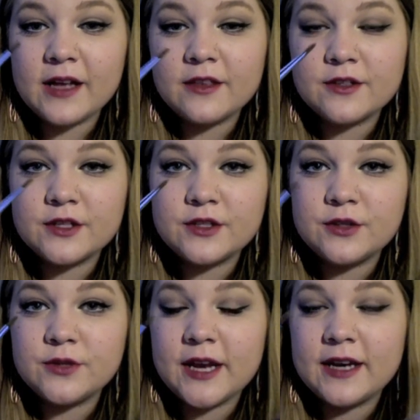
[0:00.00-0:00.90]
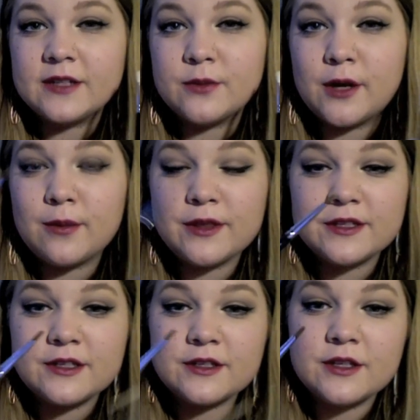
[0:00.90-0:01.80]
There's a 210 as well, but
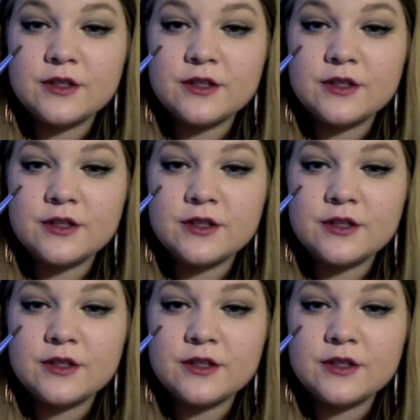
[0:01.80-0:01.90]
this is the